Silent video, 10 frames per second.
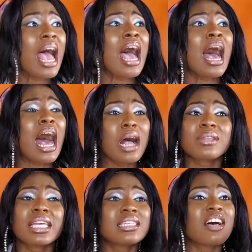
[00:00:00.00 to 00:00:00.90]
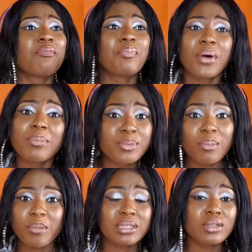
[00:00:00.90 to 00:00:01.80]
how things have popped up on
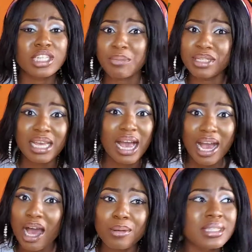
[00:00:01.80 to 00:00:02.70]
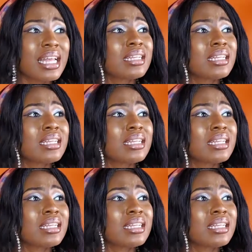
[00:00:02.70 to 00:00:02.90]
my social media accounts that